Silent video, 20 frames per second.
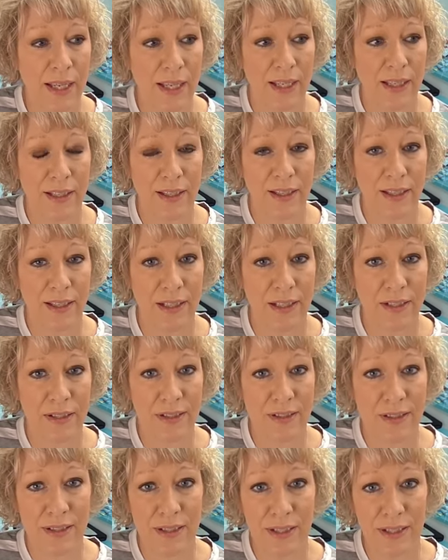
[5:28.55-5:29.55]

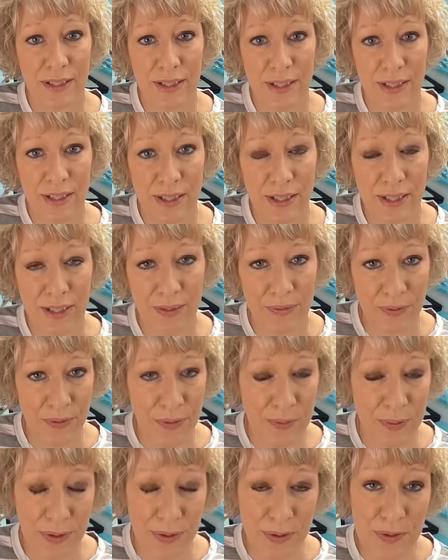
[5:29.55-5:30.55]
And if
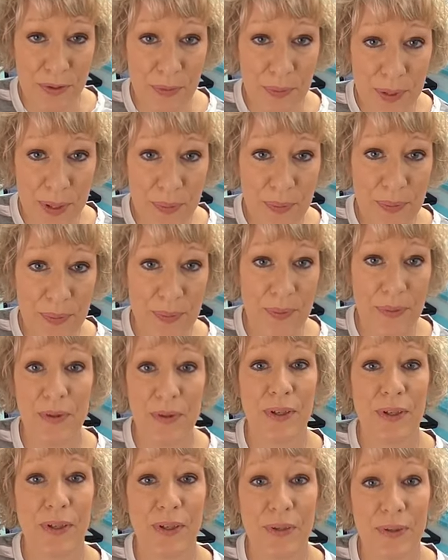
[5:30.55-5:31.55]
you're one of those
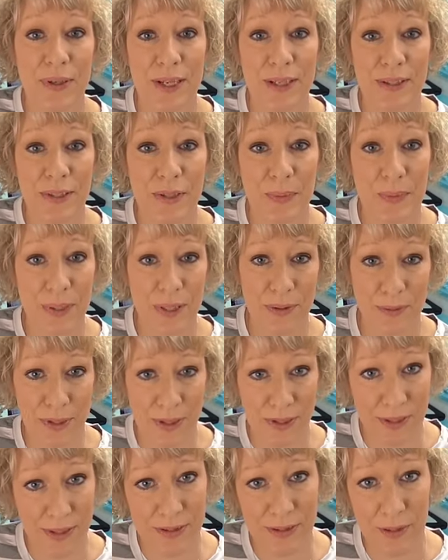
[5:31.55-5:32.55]
people, you get to pick
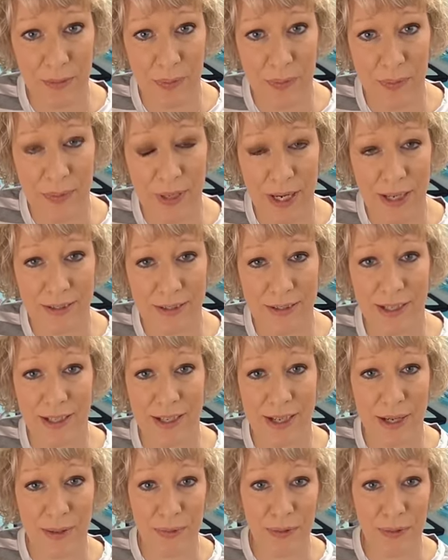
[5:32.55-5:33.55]
one of these zipper bags,
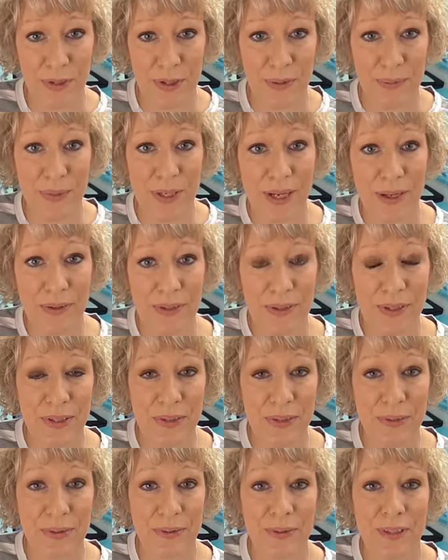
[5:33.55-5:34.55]
and I will ship it out to
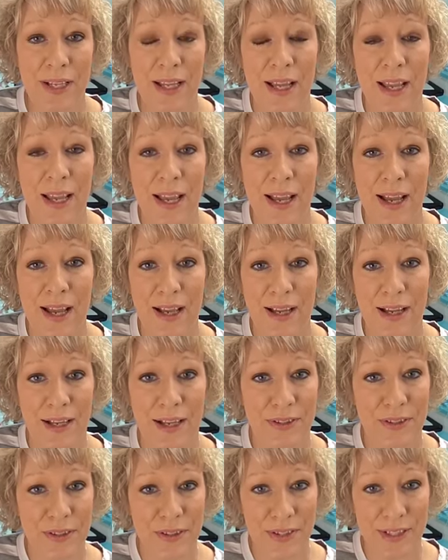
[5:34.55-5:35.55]
you
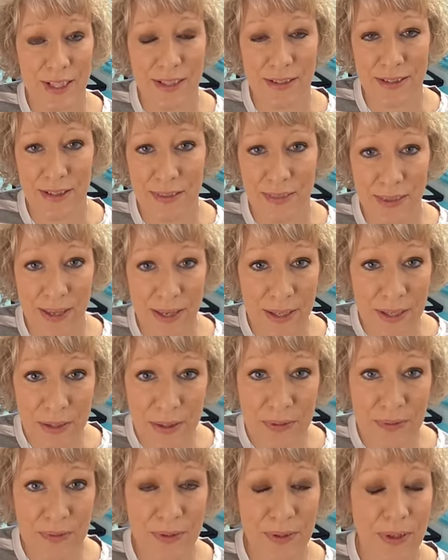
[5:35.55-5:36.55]
just as a thank
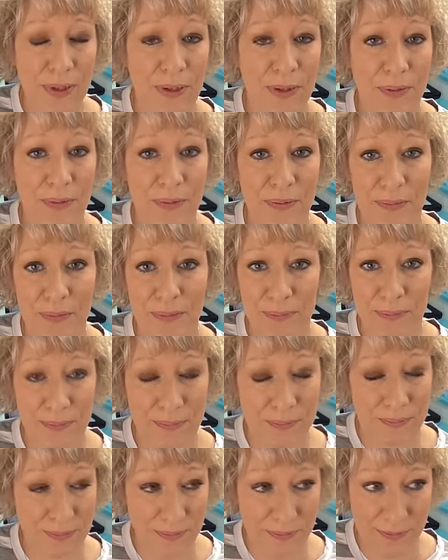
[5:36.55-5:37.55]
you for all of
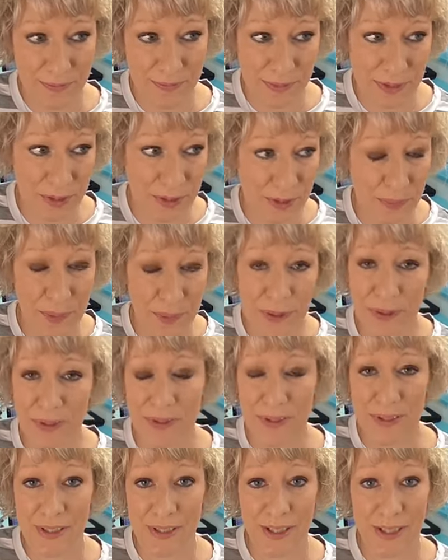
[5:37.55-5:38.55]
just
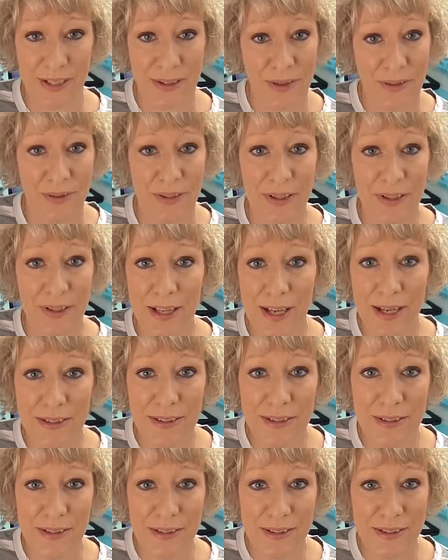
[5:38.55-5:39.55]
purchasing all the
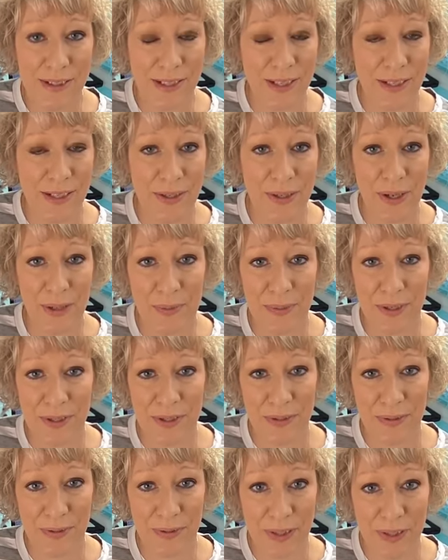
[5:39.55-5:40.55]
classes. I know how much
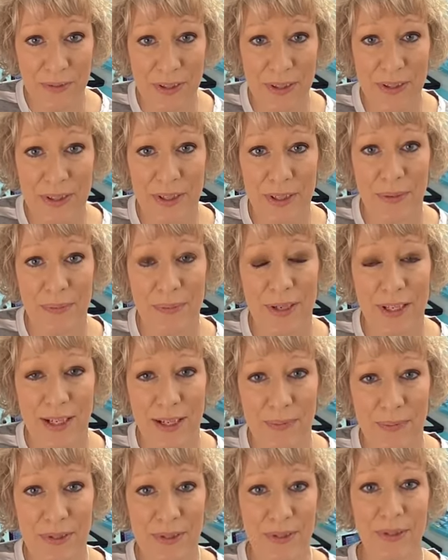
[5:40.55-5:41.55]
you're loving them, and
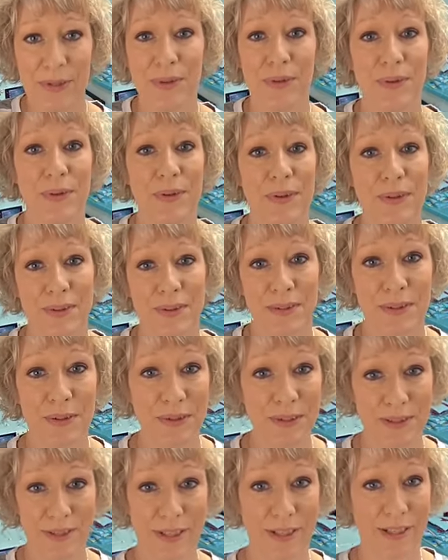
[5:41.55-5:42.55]
I'm so
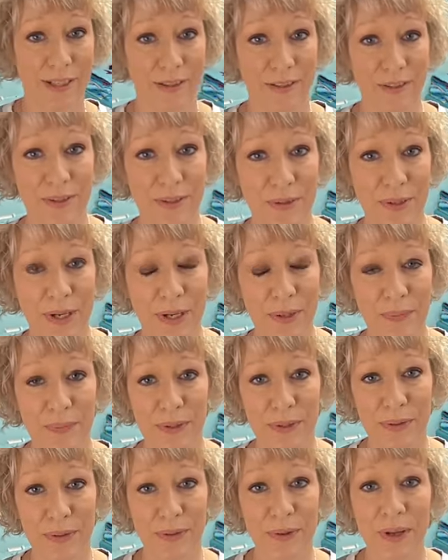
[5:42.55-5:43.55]
excited to help
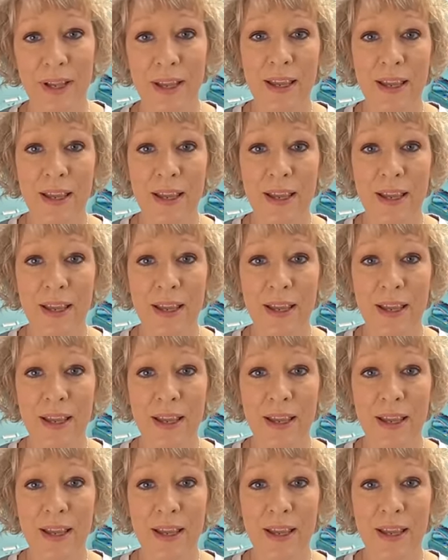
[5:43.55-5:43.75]
you